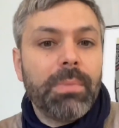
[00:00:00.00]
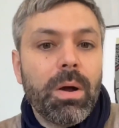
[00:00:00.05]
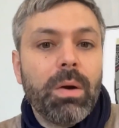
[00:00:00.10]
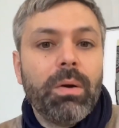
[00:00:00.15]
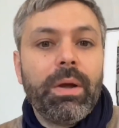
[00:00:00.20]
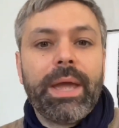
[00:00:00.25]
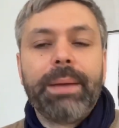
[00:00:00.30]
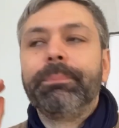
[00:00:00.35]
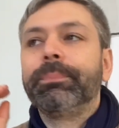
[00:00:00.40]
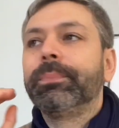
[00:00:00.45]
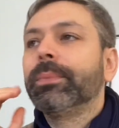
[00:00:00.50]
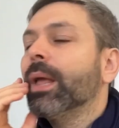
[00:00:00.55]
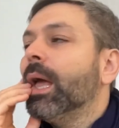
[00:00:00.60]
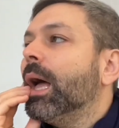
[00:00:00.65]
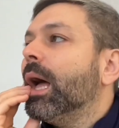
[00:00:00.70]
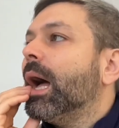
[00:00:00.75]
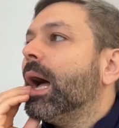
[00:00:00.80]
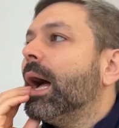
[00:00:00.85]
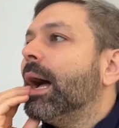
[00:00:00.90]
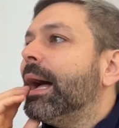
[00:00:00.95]
Okay.
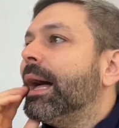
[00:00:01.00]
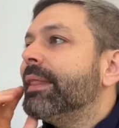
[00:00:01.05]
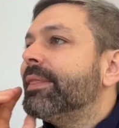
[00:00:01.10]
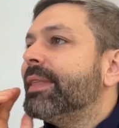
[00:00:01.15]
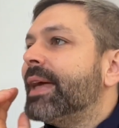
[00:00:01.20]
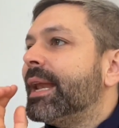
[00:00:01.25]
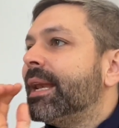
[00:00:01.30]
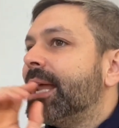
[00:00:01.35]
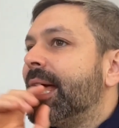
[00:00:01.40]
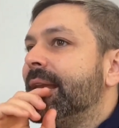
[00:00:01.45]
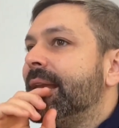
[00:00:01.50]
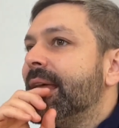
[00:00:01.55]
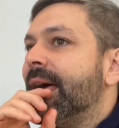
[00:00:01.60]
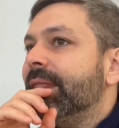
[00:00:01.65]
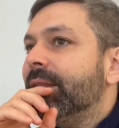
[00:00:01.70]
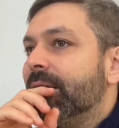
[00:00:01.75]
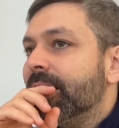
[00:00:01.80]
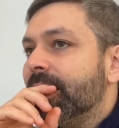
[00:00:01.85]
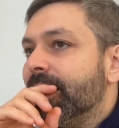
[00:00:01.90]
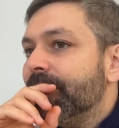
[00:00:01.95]
Then
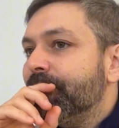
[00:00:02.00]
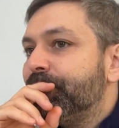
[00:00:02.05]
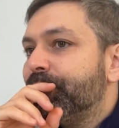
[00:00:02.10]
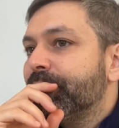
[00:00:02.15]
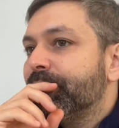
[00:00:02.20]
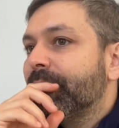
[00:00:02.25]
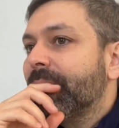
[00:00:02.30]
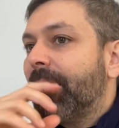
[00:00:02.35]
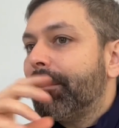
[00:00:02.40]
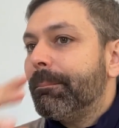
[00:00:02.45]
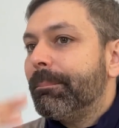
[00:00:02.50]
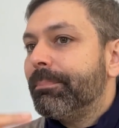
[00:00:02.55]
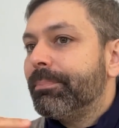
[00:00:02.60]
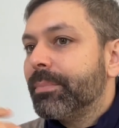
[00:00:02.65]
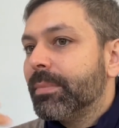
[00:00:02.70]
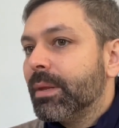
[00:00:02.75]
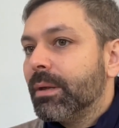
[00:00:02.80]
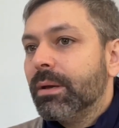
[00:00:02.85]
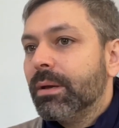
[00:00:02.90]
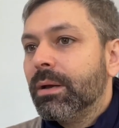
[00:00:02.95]
another
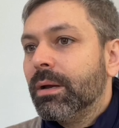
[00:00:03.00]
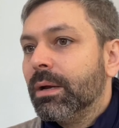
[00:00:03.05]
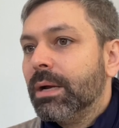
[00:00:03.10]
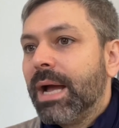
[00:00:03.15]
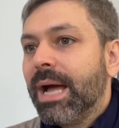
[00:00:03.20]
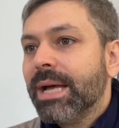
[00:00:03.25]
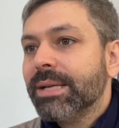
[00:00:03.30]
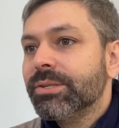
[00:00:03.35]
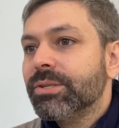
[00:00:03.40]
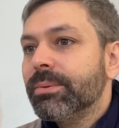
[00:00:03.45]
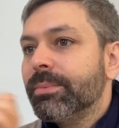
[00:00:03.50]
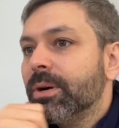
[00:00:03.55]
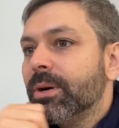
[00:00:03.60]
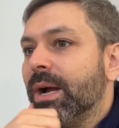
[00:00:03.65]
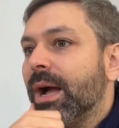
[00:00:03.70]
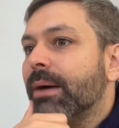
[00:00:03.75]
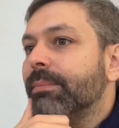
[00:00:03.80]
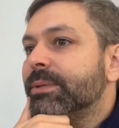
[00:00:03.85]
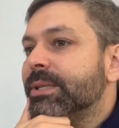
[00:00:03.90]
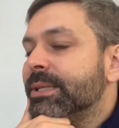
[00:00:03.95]
customer
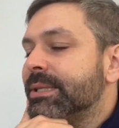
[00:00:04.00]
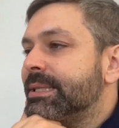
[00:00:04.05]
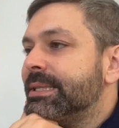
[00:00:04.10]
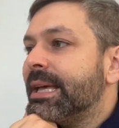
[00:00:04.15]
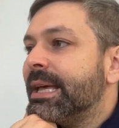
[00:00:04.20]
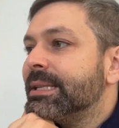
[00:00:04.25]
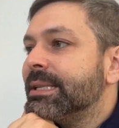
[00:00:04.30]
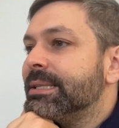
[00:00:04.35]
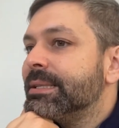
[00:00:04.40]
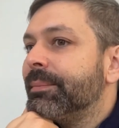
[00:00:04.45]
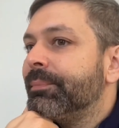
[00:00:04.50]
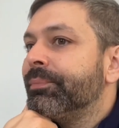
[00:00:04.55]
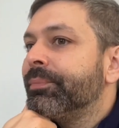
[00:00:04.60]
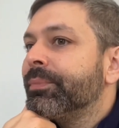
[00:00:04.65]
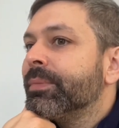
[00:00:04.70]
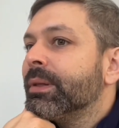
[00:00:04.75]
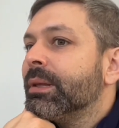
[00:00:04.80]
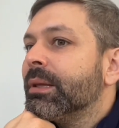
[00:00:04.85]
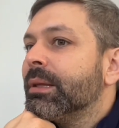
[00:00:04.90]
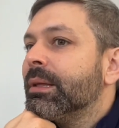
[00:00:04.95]
comes and says,
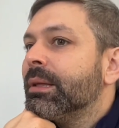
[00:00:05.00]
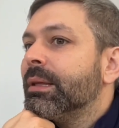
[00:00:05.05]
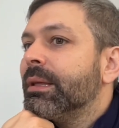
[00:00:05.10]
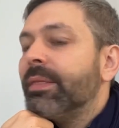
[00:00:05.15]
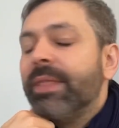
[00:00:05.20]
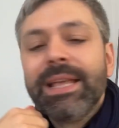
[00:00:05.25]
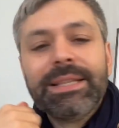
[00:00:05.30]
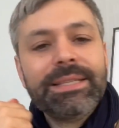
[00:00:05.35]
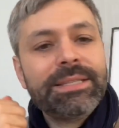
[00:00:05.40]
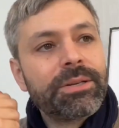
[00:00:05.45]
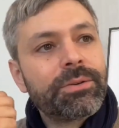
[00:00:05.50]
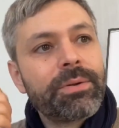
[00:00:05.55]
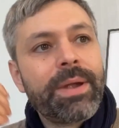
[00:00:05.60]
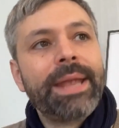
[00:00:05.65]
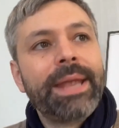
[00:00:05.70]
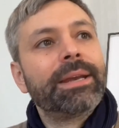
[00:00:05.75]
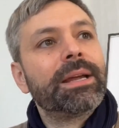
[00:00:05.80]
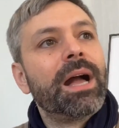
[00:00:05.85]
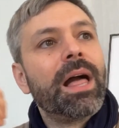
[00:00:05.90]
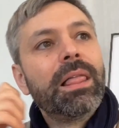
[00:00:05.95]
that's a
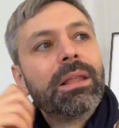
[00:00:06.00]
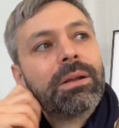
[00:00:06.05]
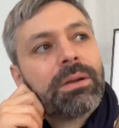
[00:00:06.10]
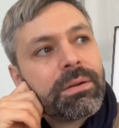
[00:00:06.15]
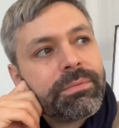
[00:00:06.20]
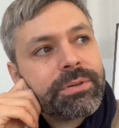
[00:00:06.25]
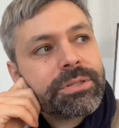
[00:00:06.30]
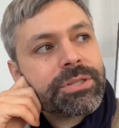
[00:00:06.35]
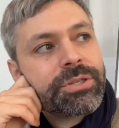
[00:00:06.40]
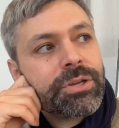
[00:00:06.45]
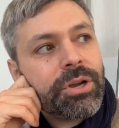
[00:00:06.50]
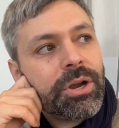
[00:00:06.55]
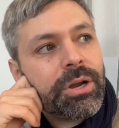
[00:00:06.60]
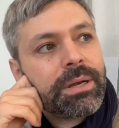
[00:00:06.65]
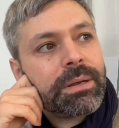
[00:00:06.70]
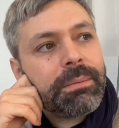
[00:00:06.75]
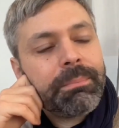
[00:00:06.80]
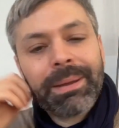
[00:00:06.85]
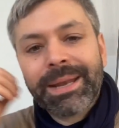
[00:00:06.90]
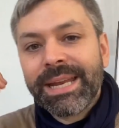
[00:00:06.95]
great color of a
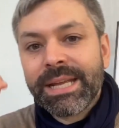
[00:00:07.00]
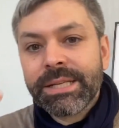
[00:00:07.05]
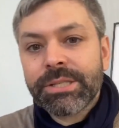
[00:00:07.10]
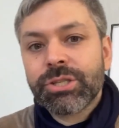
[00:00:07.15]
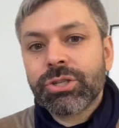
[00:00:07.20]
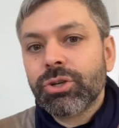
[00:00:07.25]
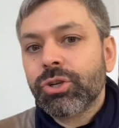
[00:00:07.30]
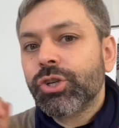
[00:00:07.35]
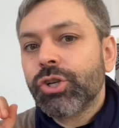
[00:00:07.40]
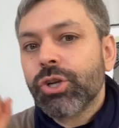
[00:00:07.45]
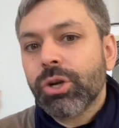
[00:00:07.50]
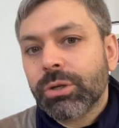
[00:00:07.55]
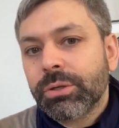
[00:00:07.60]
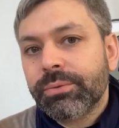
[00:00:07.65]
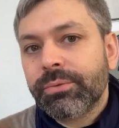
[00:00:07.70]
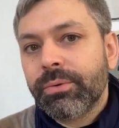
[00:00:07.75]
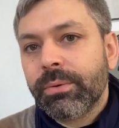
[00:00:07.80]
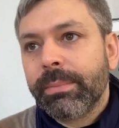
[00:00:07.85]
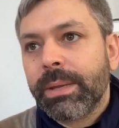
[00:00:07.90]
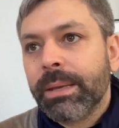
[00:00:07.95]
skirt, but it's too short
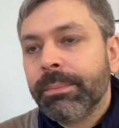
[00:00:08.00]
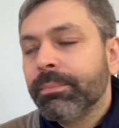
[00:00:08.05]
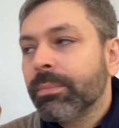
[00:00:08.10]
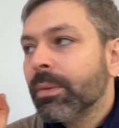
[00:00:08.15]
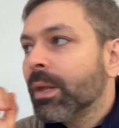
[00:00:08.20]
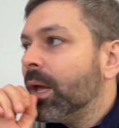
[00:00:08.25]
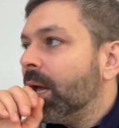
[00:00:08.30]
for me.